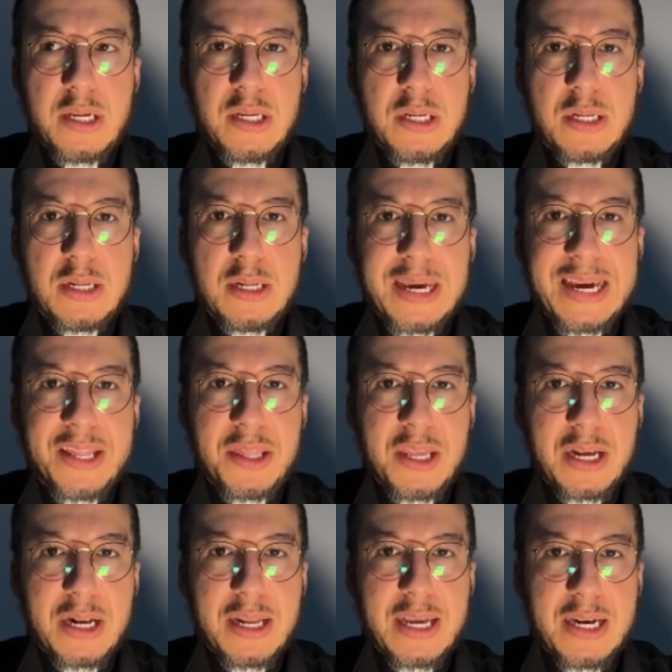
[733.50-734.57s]
he's
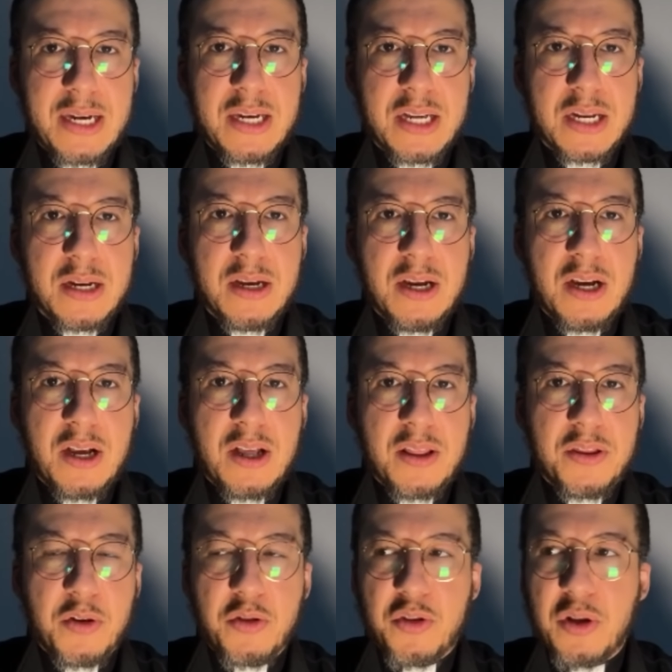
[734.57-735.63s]
ethnically Indian,
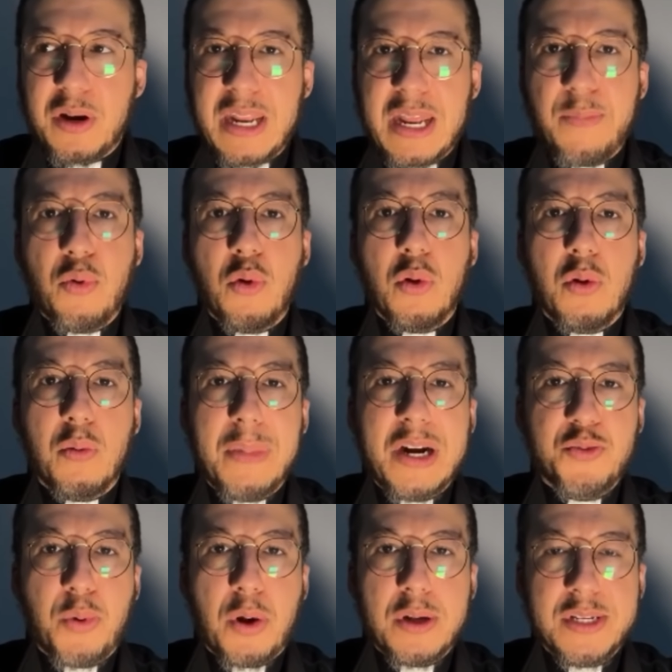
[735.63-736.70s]
the liberal,
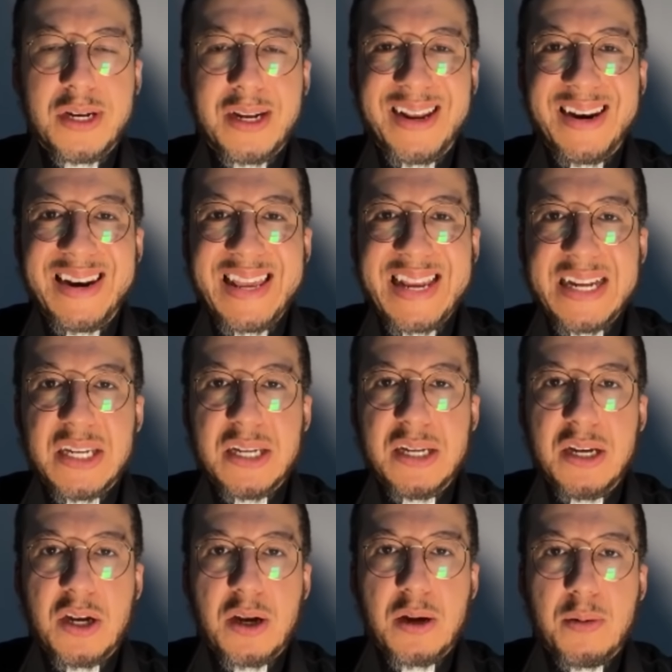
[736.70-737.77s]
metropolitan elite,
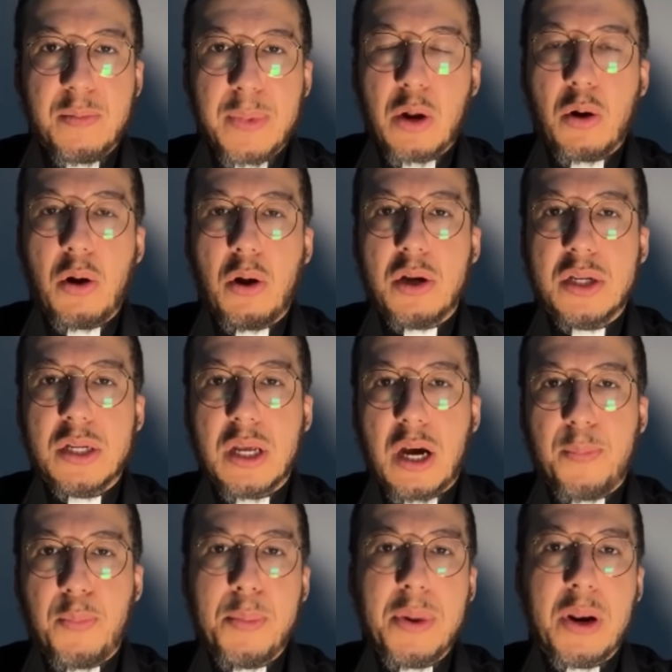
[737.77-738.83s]
middle class,
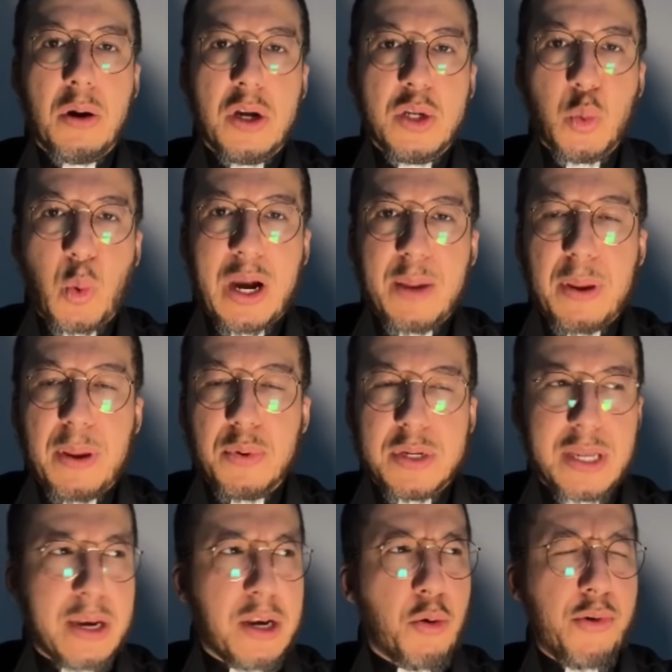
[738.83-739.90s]
upper middle class white people
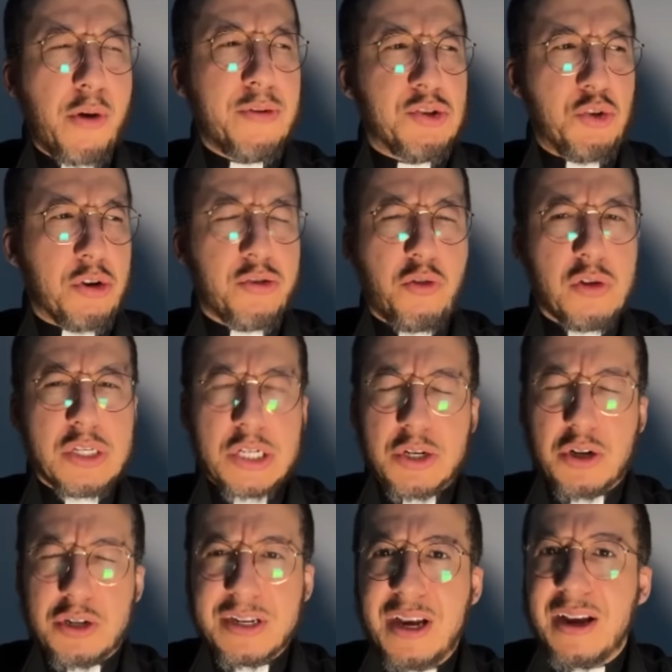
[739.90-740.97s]
say, no, he's not. Of course he's
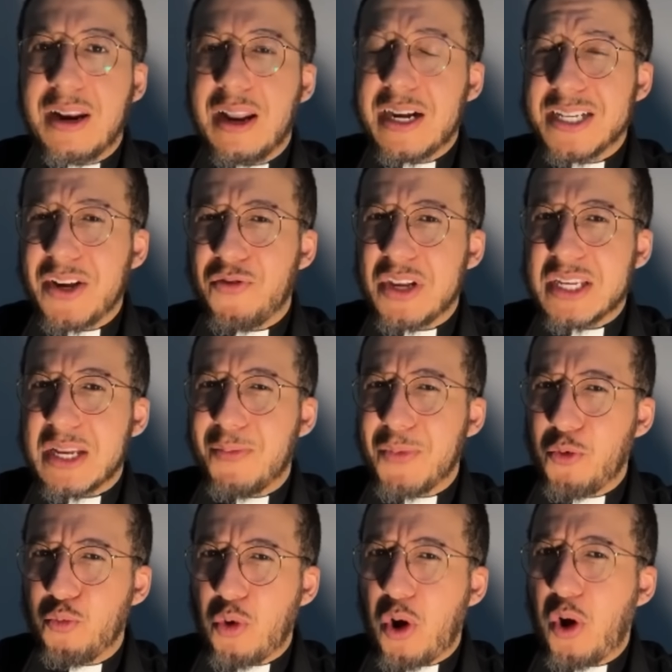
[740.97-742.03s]
not. Like, as if there's
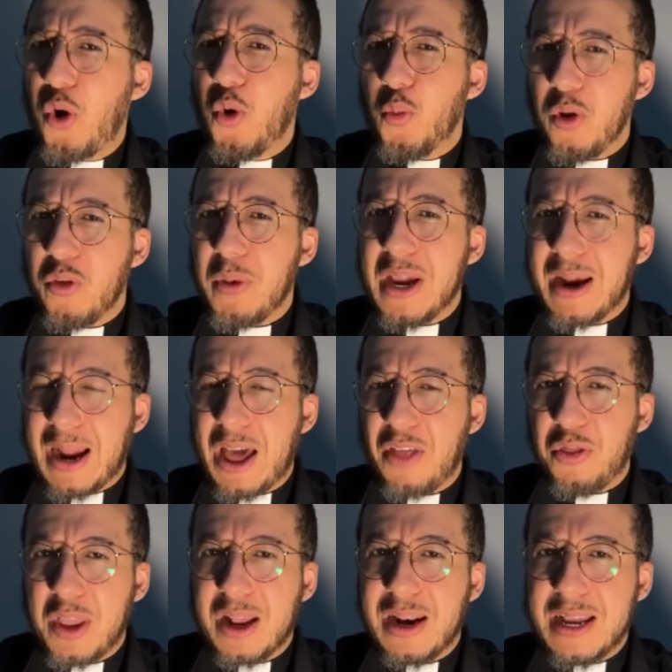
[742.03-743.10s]
something wrong with being
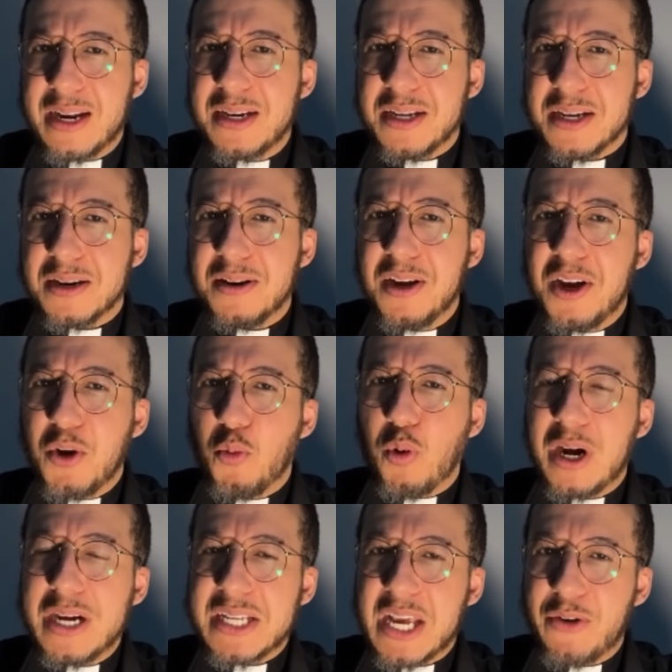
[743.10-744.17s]
ethnically Indian.
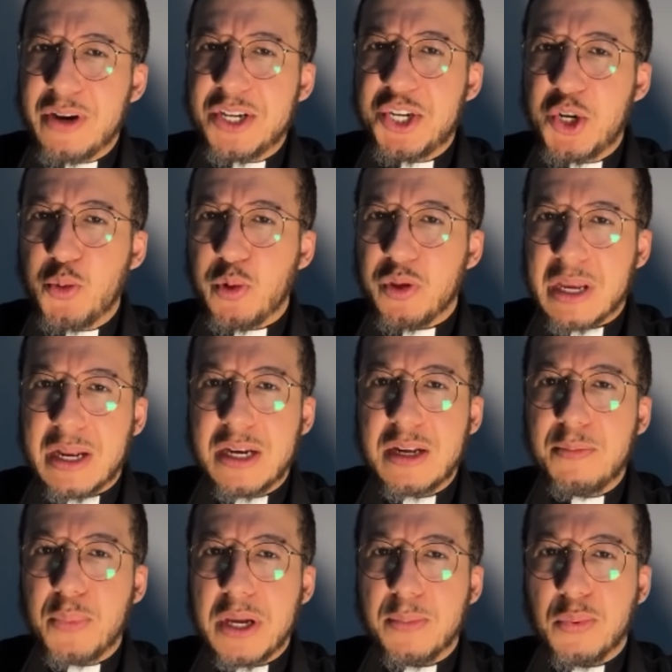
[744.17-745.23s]
What is their issue with the
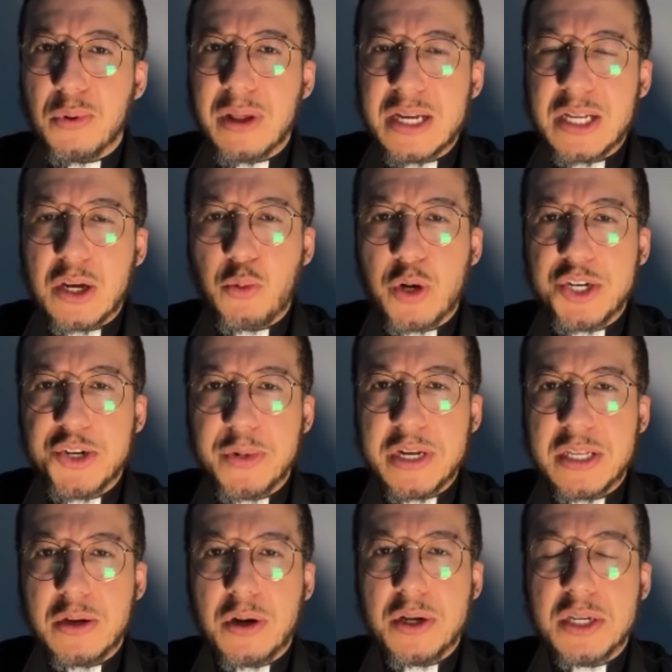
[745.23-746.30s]
Indian people? That's a question
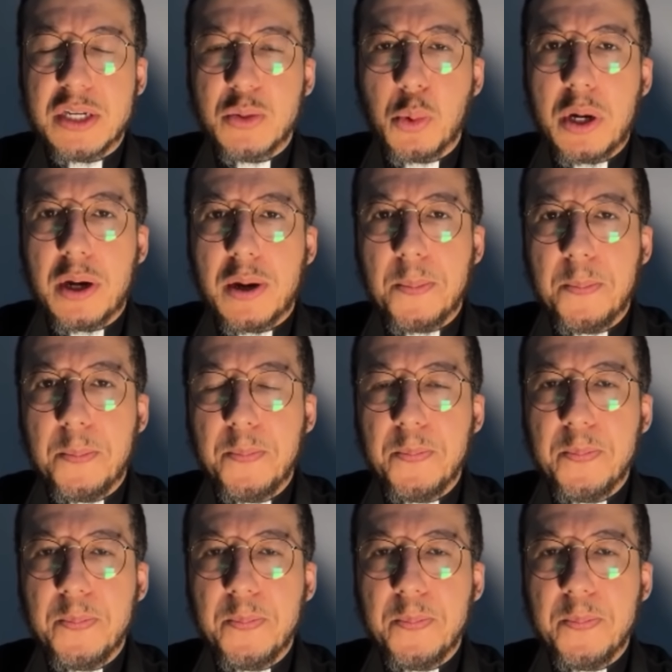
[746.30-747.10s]
we need to ask as well.